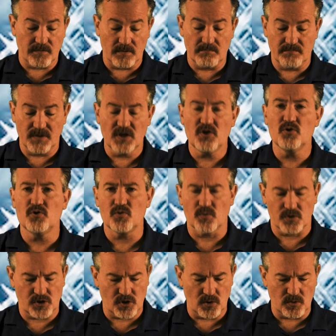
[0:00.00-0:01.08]
the usual
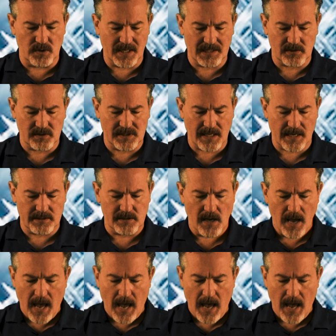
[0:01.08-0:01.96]
student exercise,